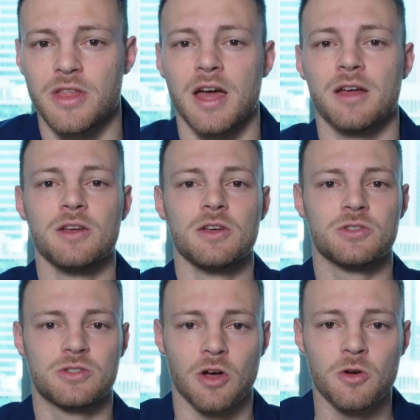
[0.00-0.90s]
there.
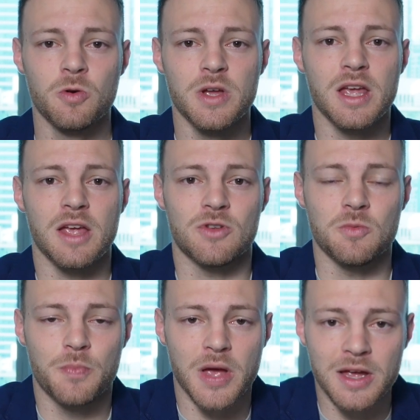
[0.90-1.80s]
So if you
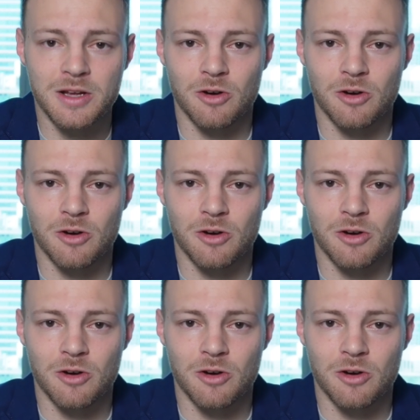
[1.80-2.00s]
pick